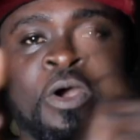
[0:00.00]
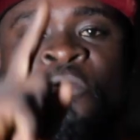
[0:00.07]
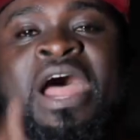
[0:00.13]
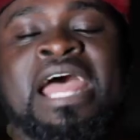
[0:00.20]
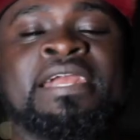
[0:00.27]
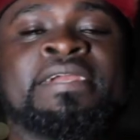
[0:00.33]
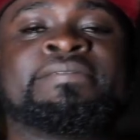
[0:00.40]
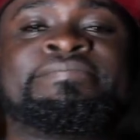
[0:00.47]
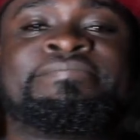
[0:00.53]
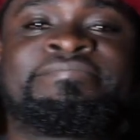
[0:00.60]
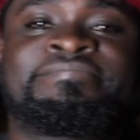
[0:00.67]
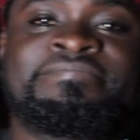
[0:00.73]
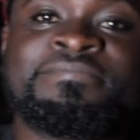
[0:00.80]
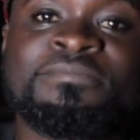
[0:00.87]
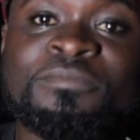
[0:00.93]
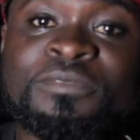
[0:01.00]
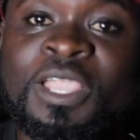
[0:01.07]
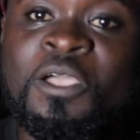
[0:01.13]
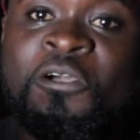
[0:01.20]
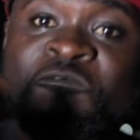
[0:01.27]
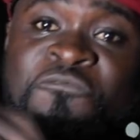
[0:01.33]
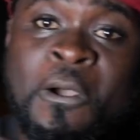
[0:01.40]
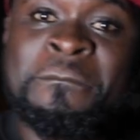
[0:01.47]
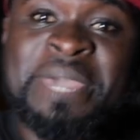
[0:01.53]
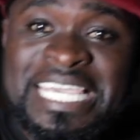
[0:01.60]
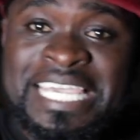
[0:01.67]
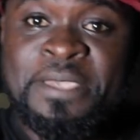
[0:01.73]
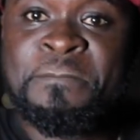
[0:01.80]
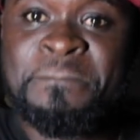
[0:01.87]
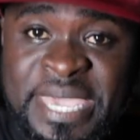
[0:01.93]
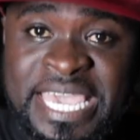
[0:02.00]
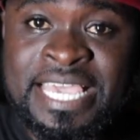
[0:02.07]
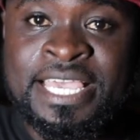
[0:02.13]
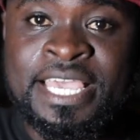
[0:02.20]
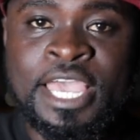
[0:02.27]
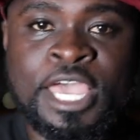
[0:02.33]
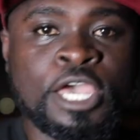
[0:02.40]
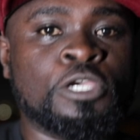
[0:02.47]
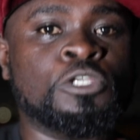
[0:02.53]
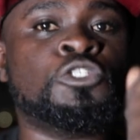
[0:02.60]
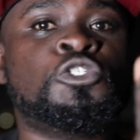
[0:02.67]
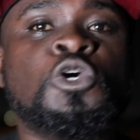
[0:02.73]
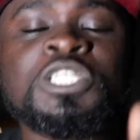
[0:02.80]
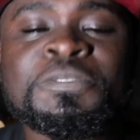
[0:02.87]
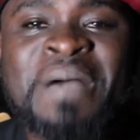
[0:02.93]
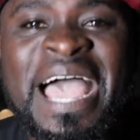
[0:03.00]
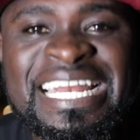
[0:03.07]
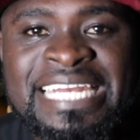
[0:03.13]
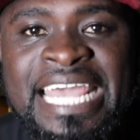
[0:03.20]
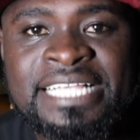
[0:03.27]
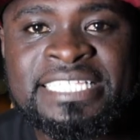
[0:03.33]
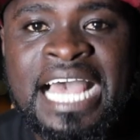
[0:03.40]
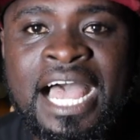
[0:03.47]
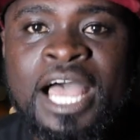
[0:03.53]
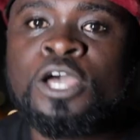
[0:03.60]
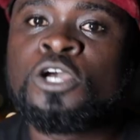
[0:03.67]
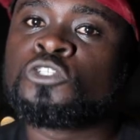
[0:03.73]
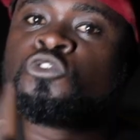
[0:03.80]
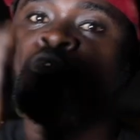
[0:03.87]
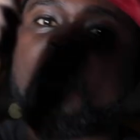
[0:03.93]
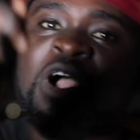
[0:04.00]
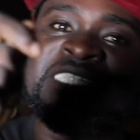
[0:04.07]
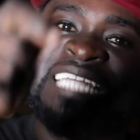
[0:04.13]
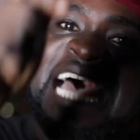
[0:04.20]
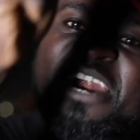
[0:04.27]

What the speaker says: run. For making me use my data to watch